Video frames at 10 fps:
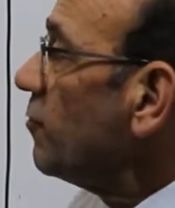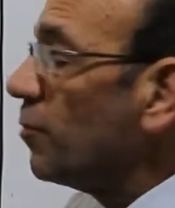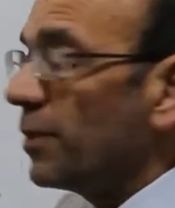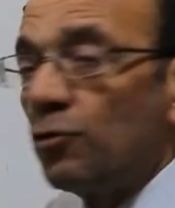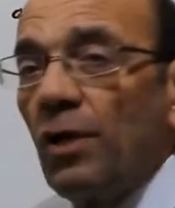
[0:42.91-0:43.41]

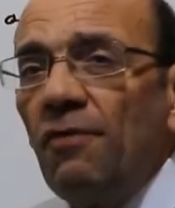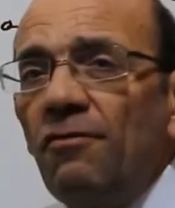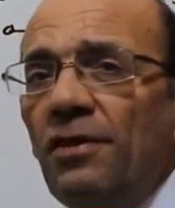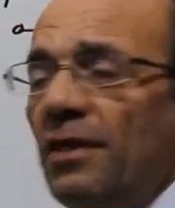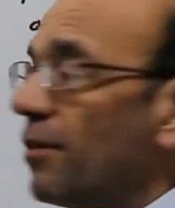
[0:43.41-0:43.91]
So
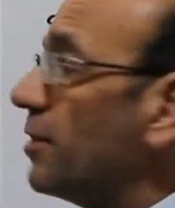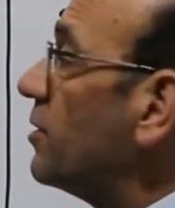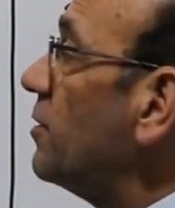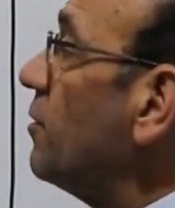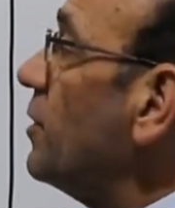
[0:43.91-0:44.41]
everything that's
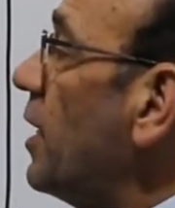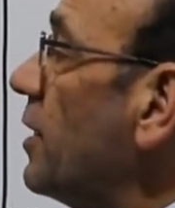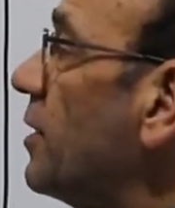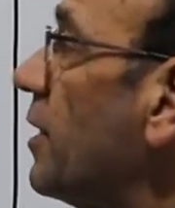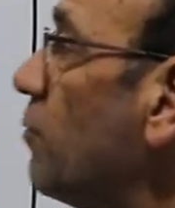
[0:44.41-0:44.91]
not
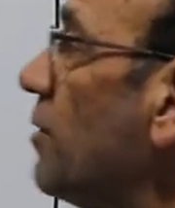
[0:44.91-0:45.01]
ideal we've